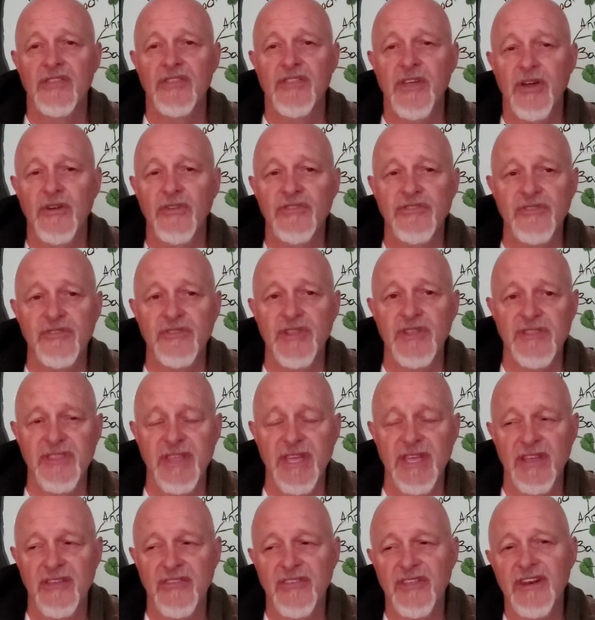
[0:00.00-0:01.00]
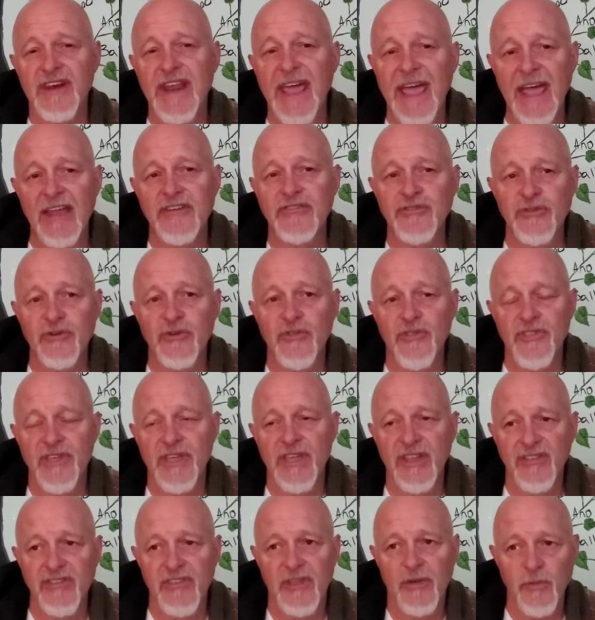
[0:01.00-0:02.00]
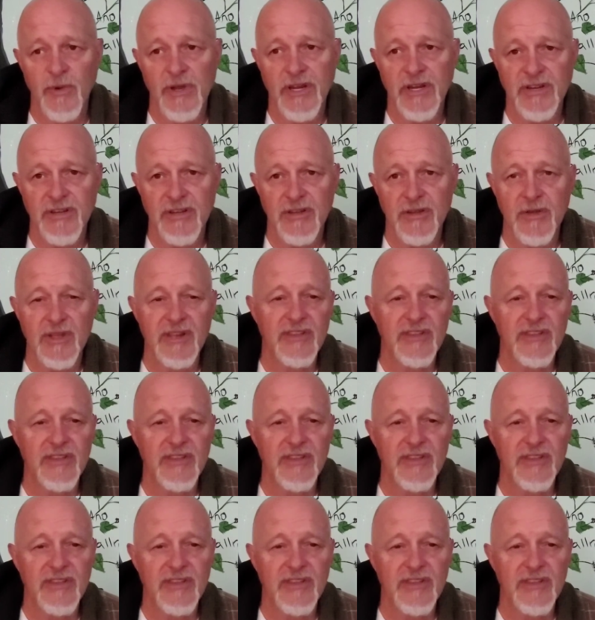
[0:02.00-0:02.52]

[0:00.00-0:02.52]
Those are the things, the natural things that we do.